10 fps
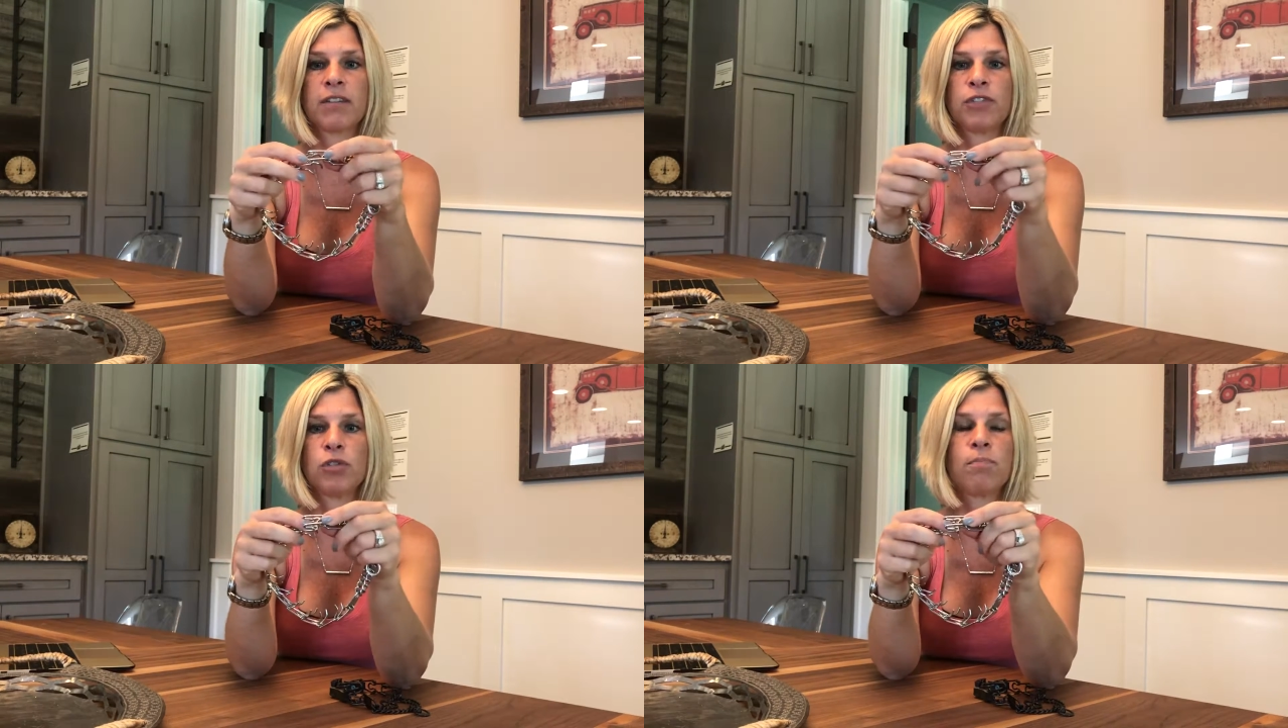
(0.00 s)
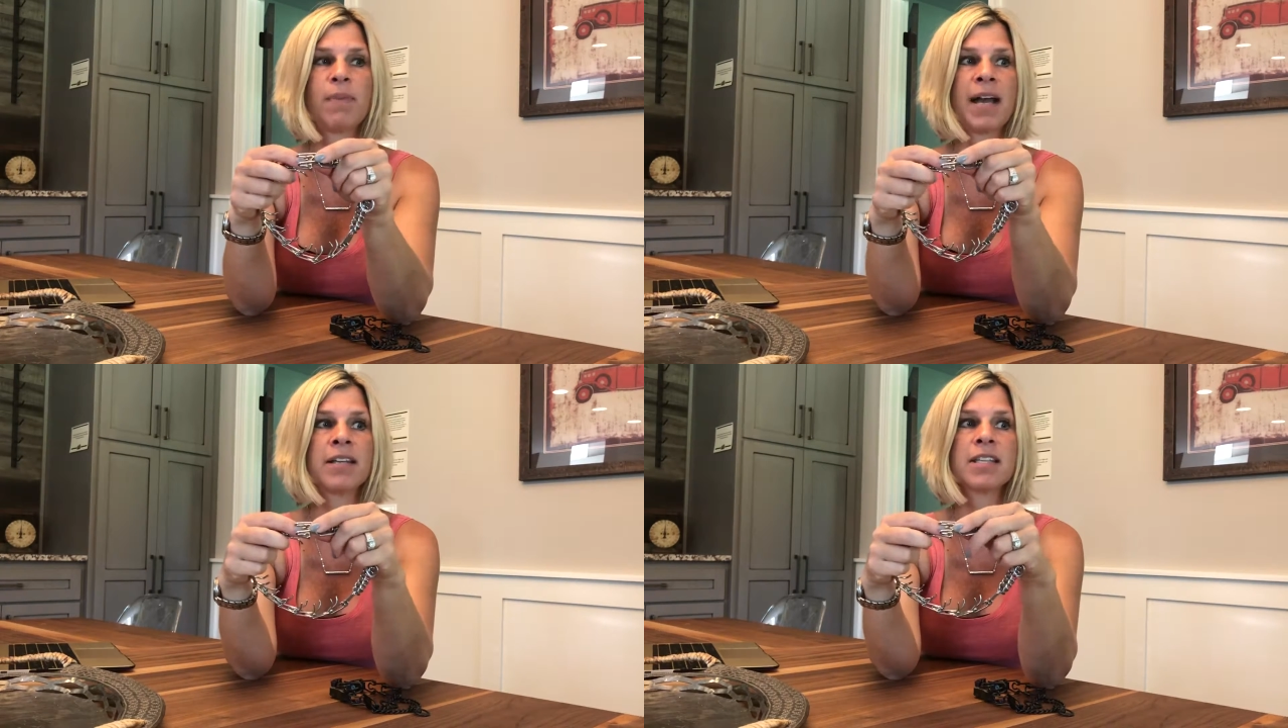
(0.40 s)
If you
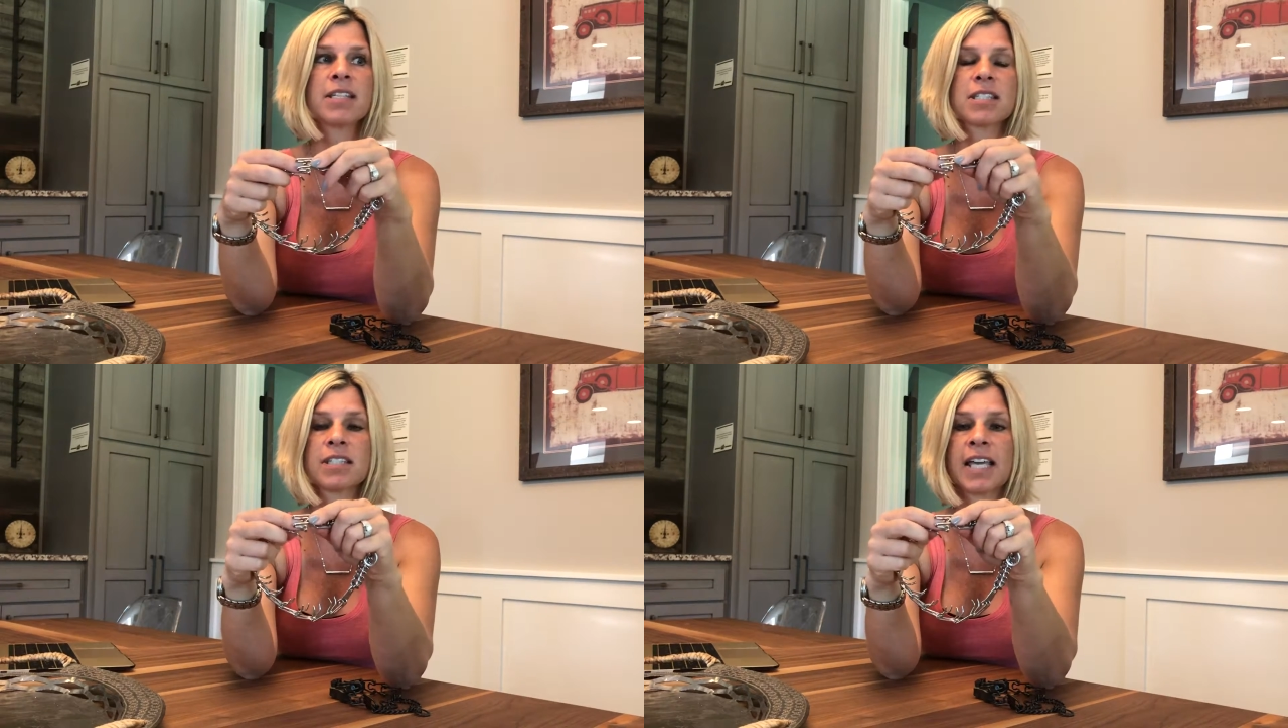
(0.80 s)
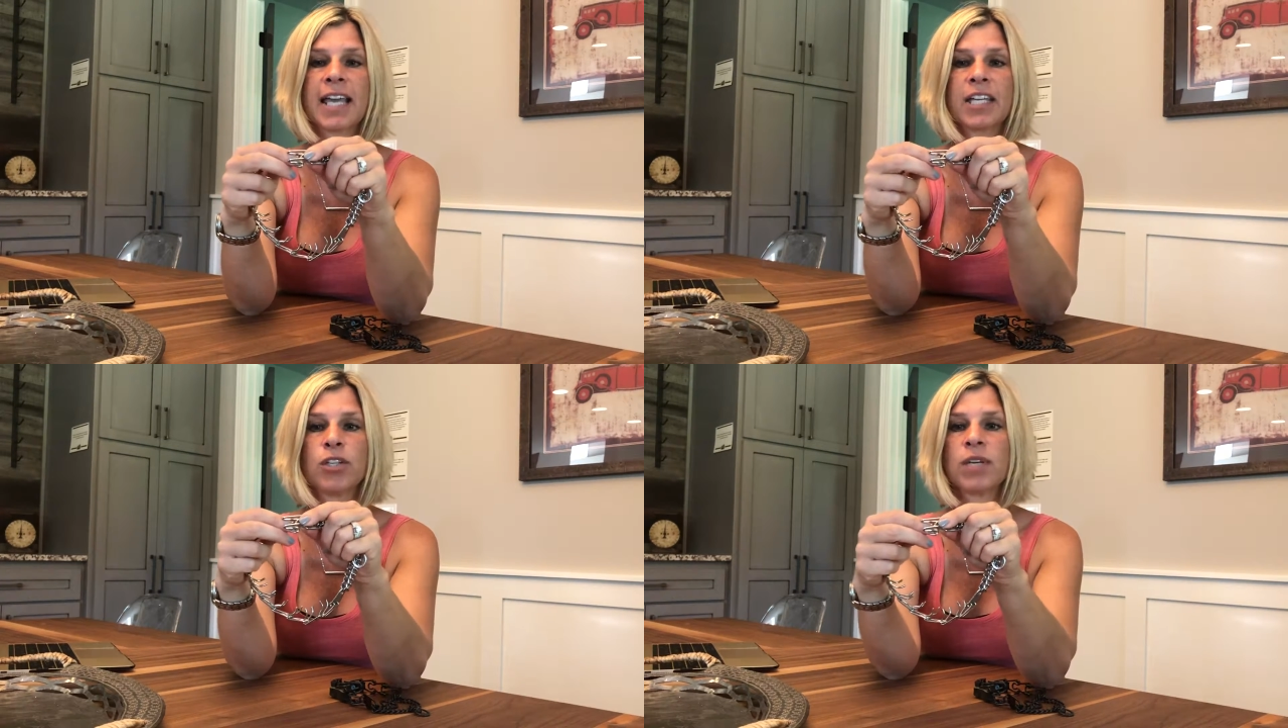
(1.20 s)
bend this
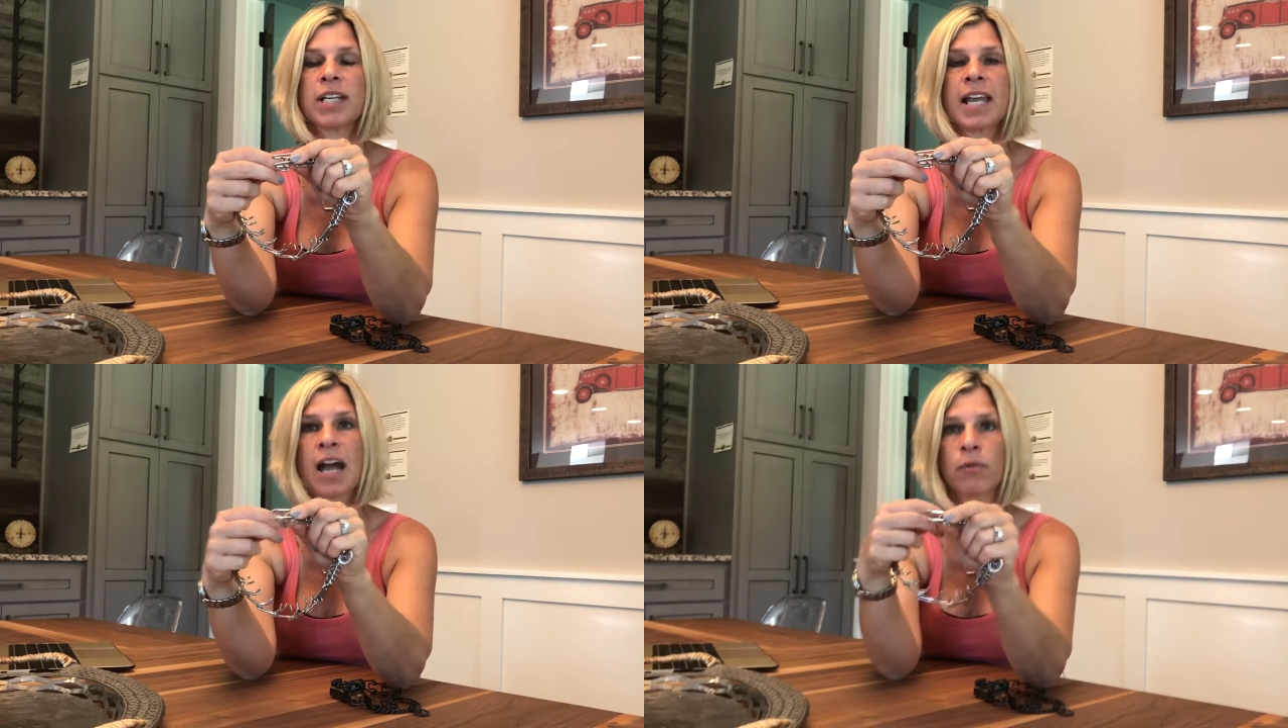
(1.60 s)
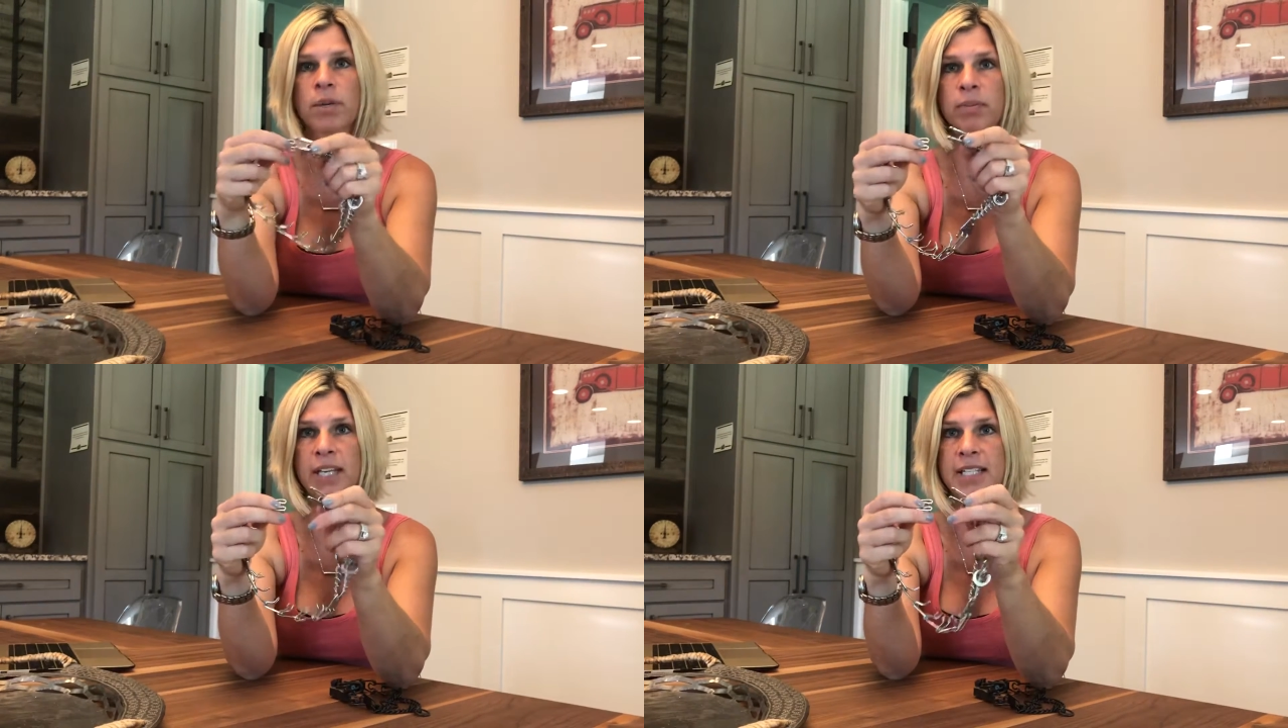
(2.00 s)
link, you cannot
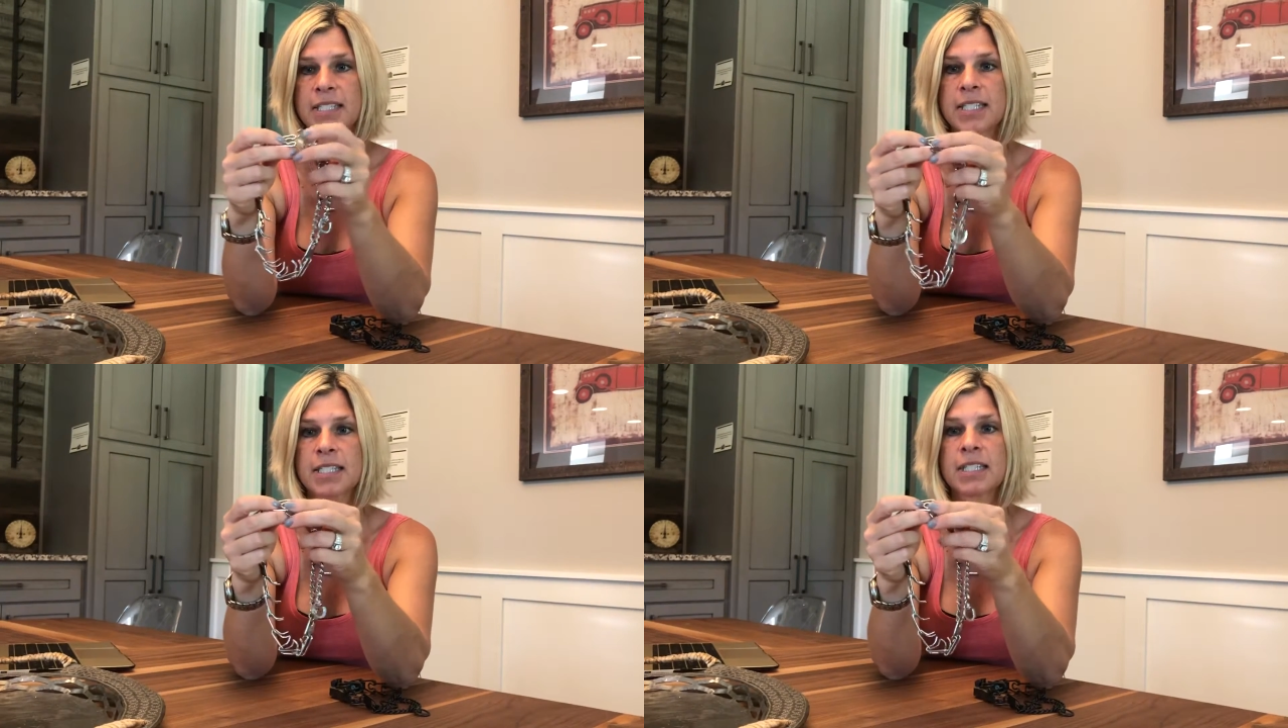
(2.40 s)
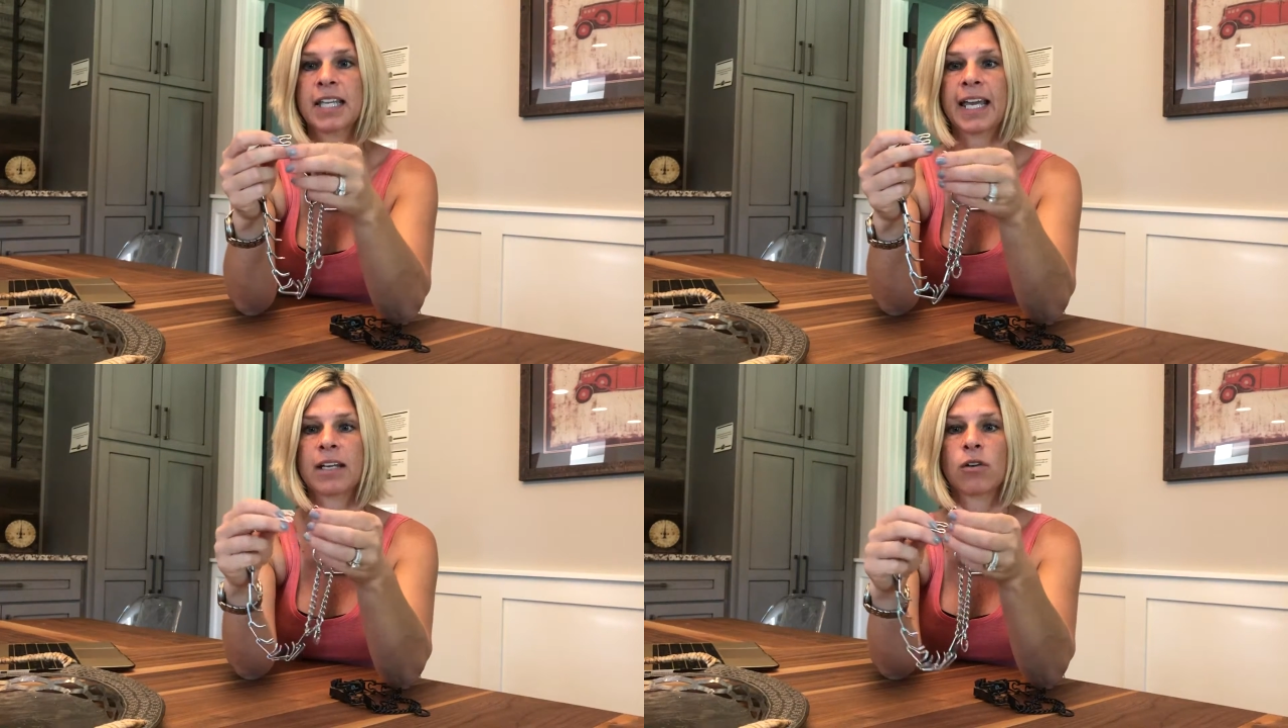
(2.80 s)
replace this
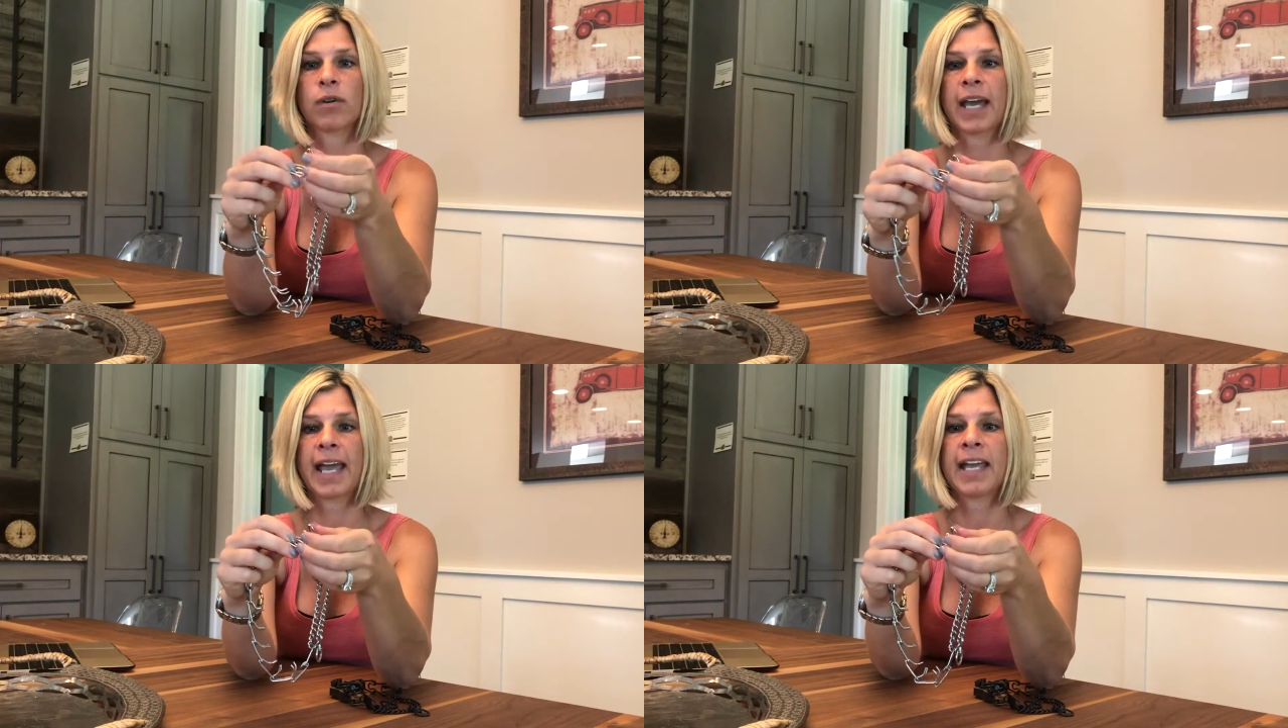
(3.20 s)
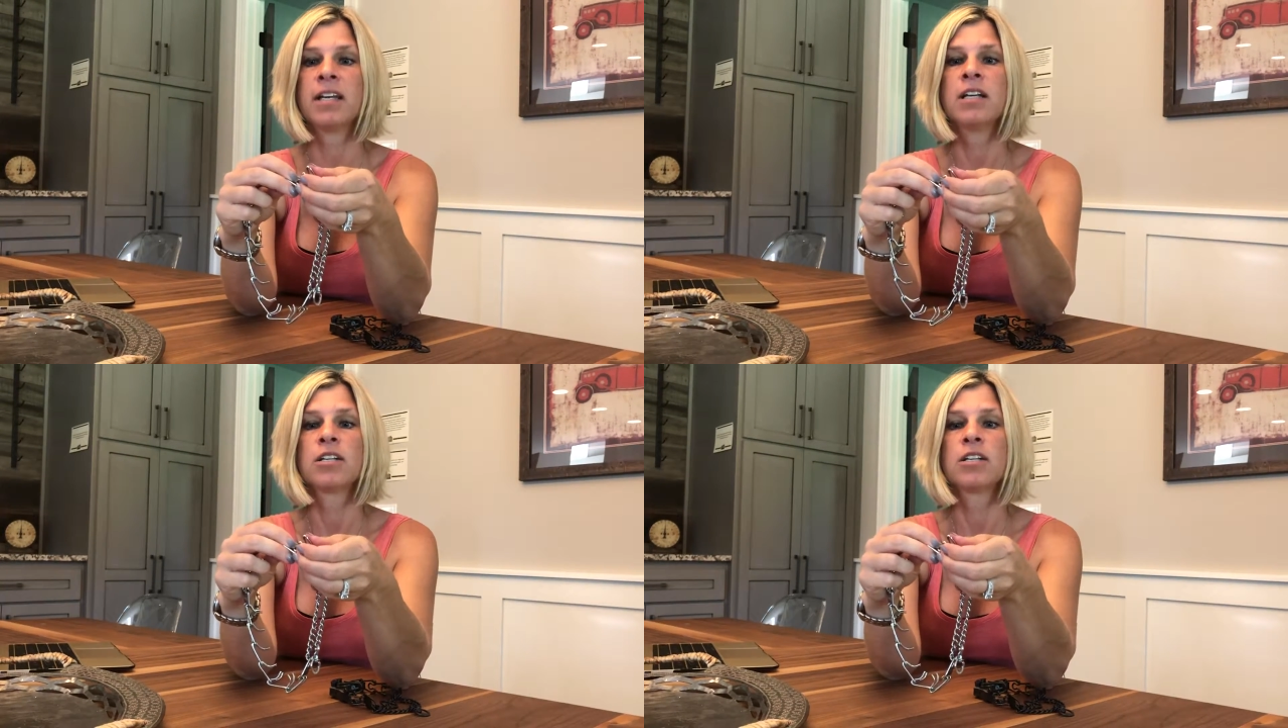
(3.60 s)
link, okay?